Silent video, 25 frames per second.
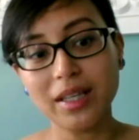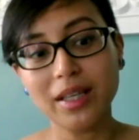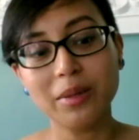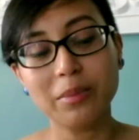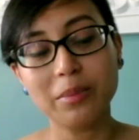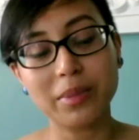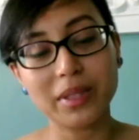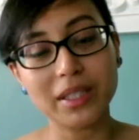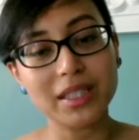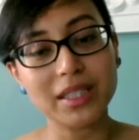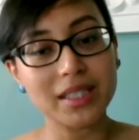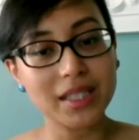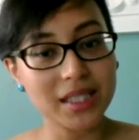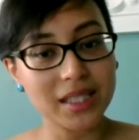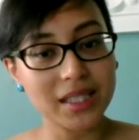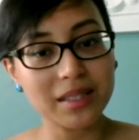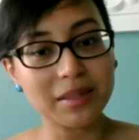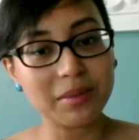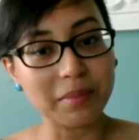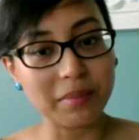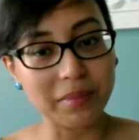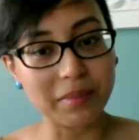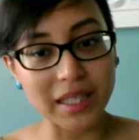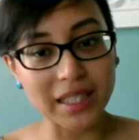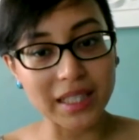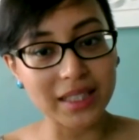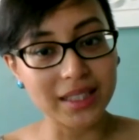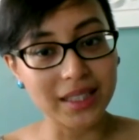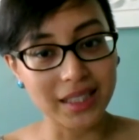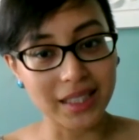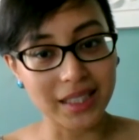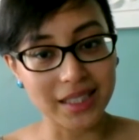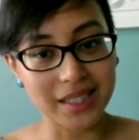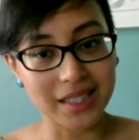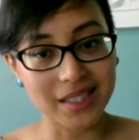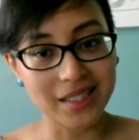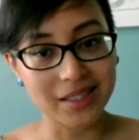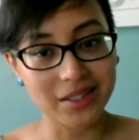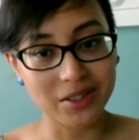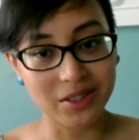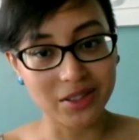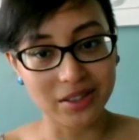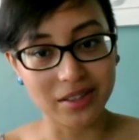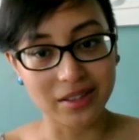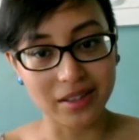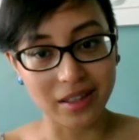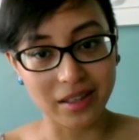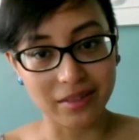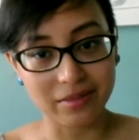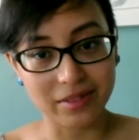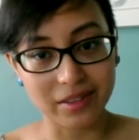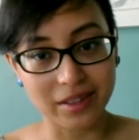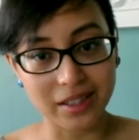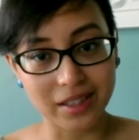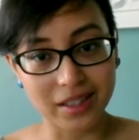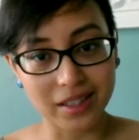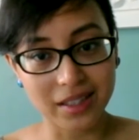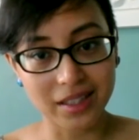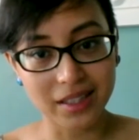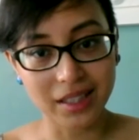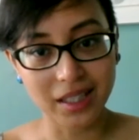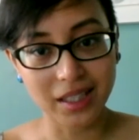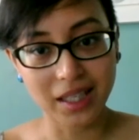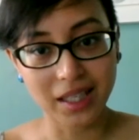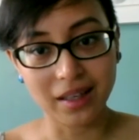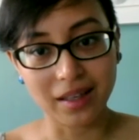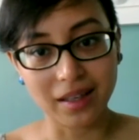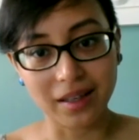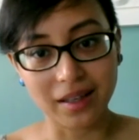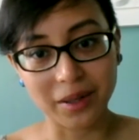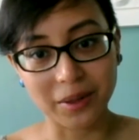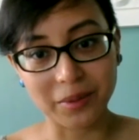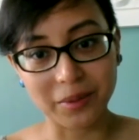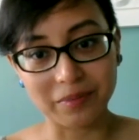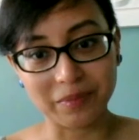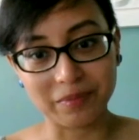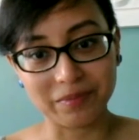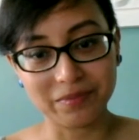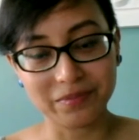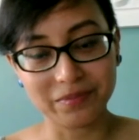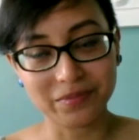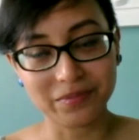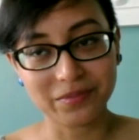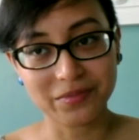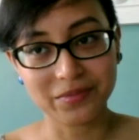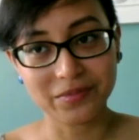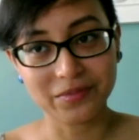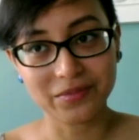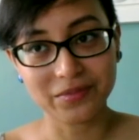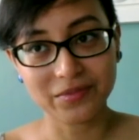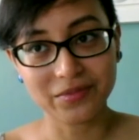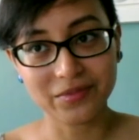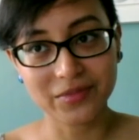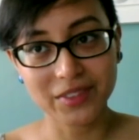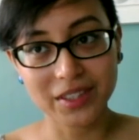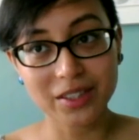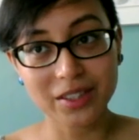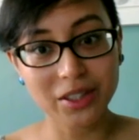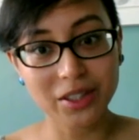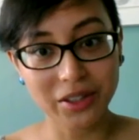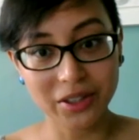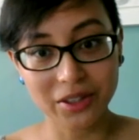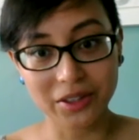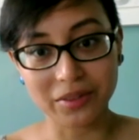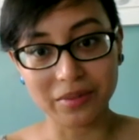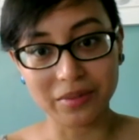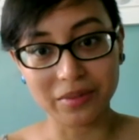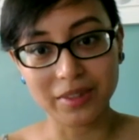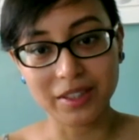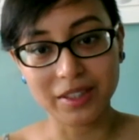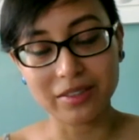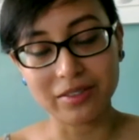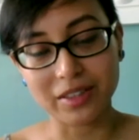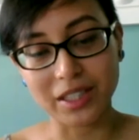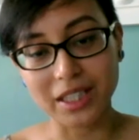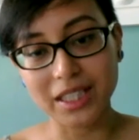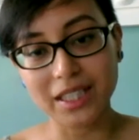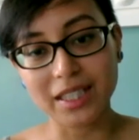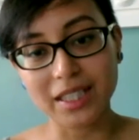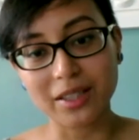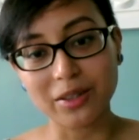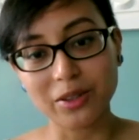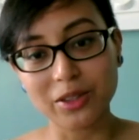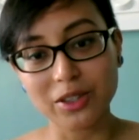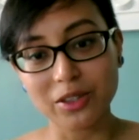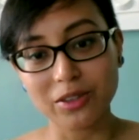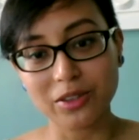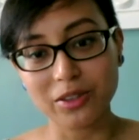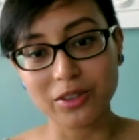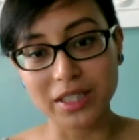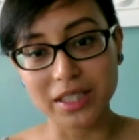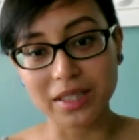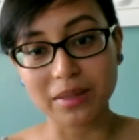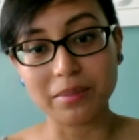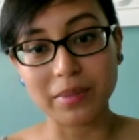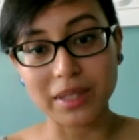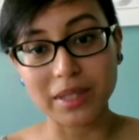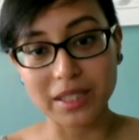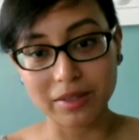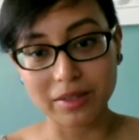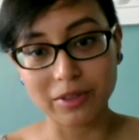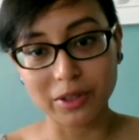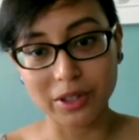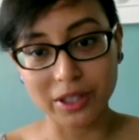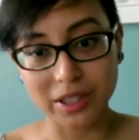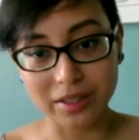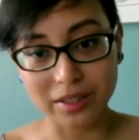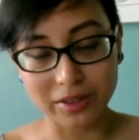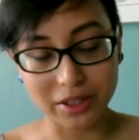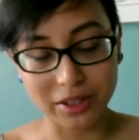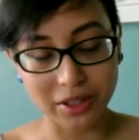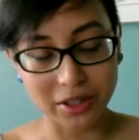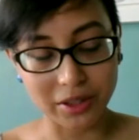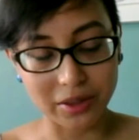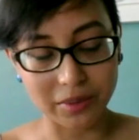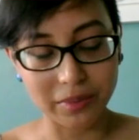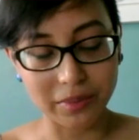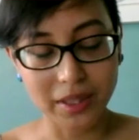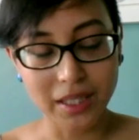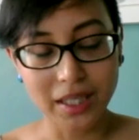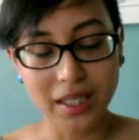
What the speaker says: but it doesn't mean that it's a geographic term, right? It also is a metaphorical term.